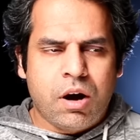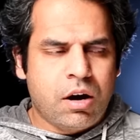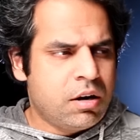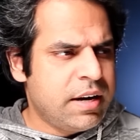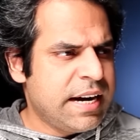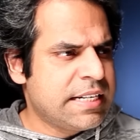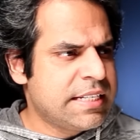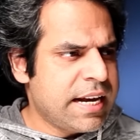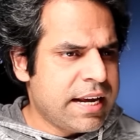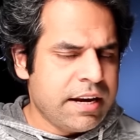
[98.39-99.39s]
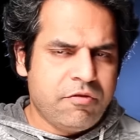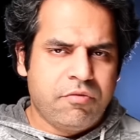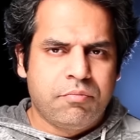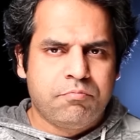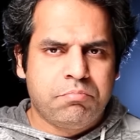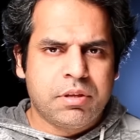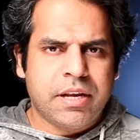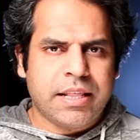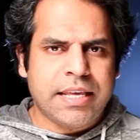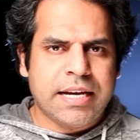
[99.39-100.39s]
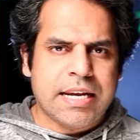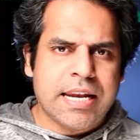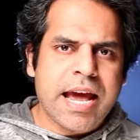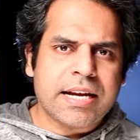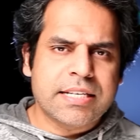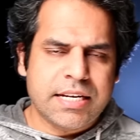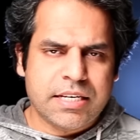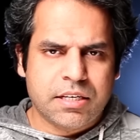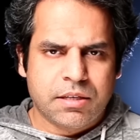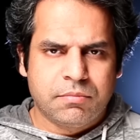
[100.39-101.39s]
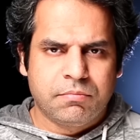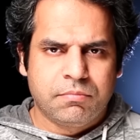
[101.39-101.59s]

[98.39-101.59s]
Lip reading: are executive, politically connected,